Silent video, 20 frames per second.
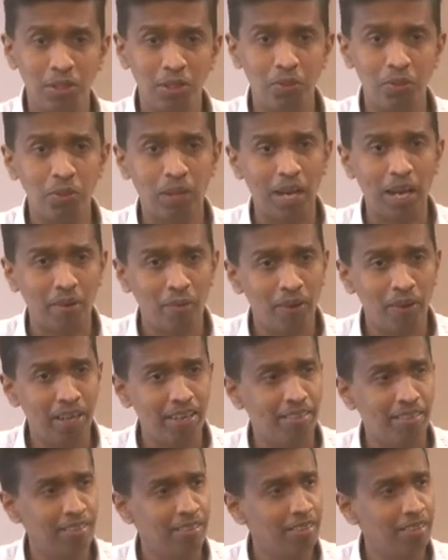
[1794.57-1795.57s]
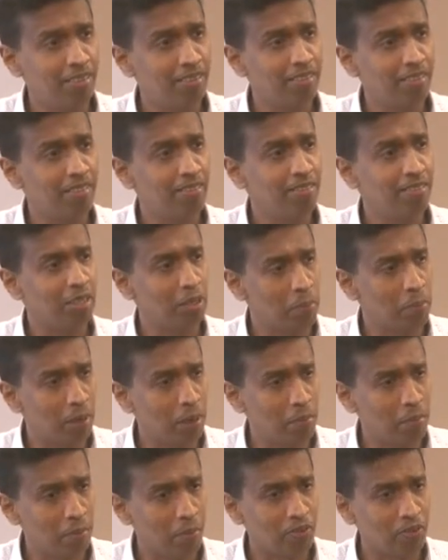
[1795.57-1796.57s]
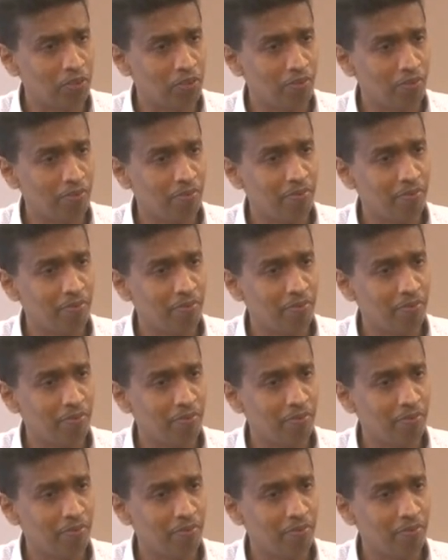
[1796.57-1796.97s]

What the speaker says: to calculate the impairment provision.